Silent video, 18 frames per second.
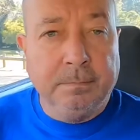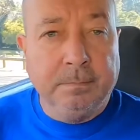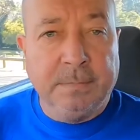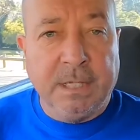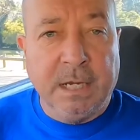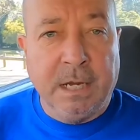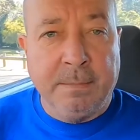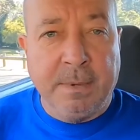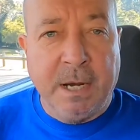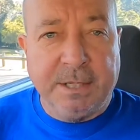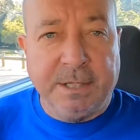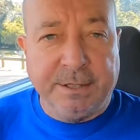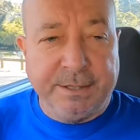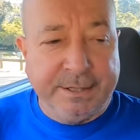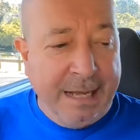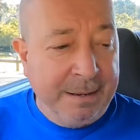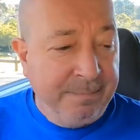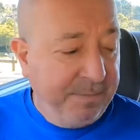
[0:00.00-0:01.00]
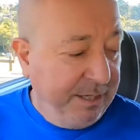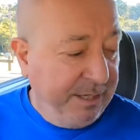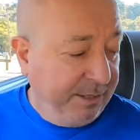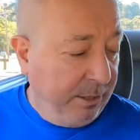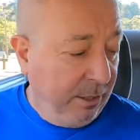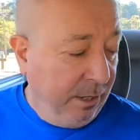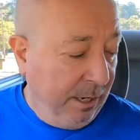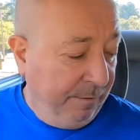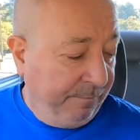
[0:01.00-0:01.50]
So I might just dump this
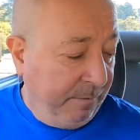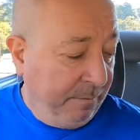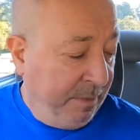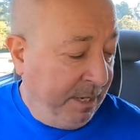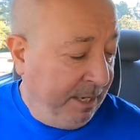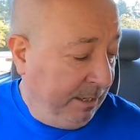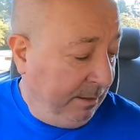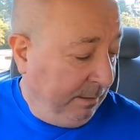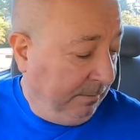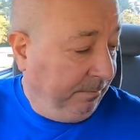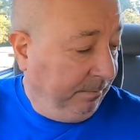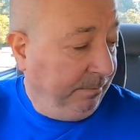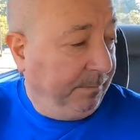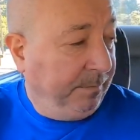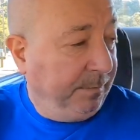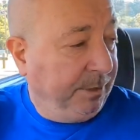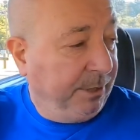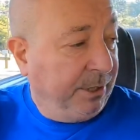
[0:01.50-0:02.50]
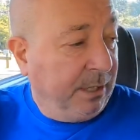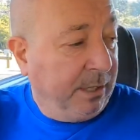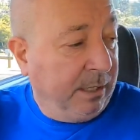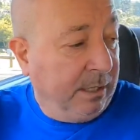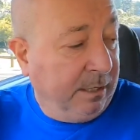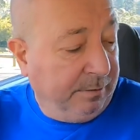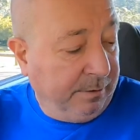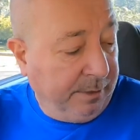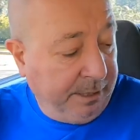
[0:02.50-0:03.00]
guy for a minute, chuck it
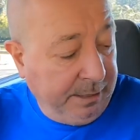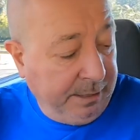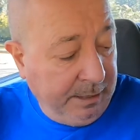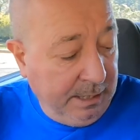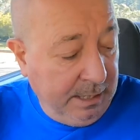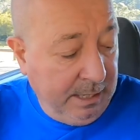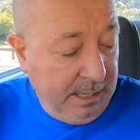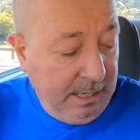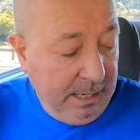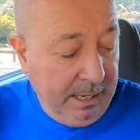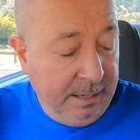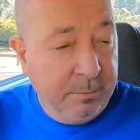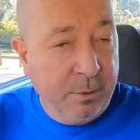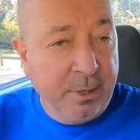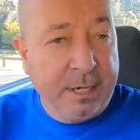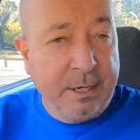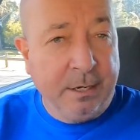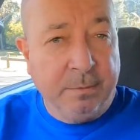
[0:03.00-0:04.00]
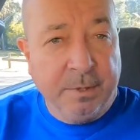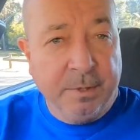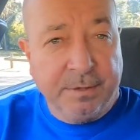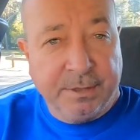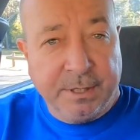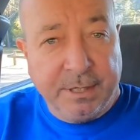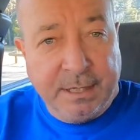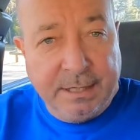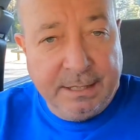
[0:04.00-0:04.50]
over here, and we'll get on with
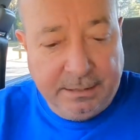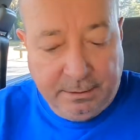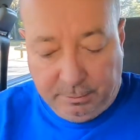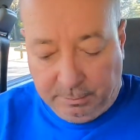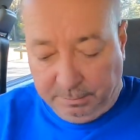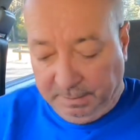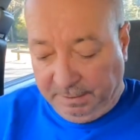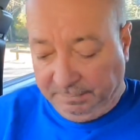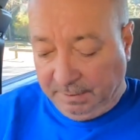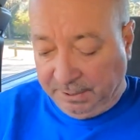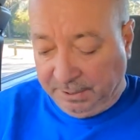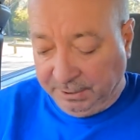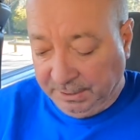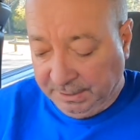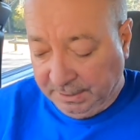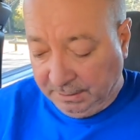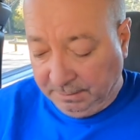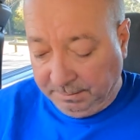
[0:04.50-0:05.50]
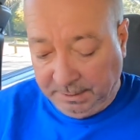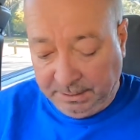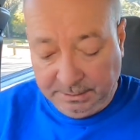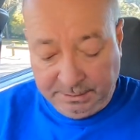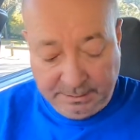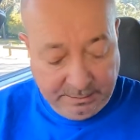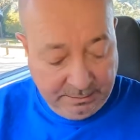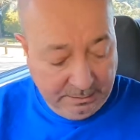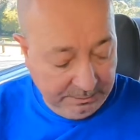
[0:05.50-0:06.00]
today's little beveragino because
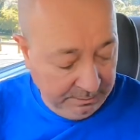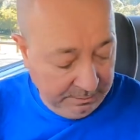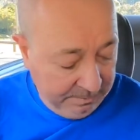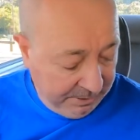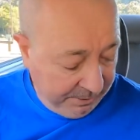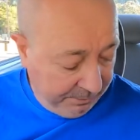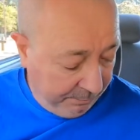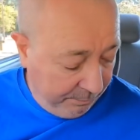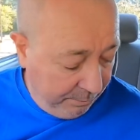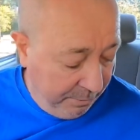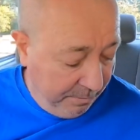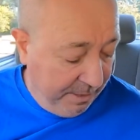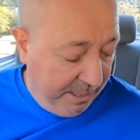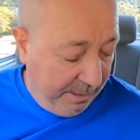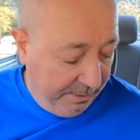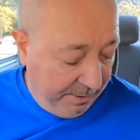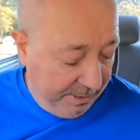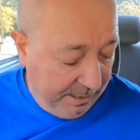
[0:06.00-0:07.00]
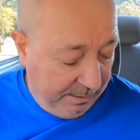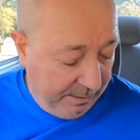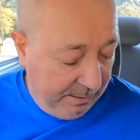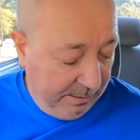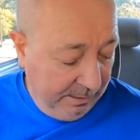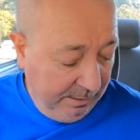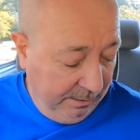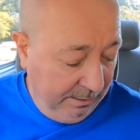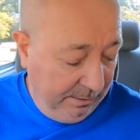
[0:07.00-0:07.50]
there's not too much room there with that
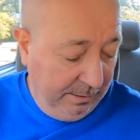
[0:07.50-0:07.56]
there.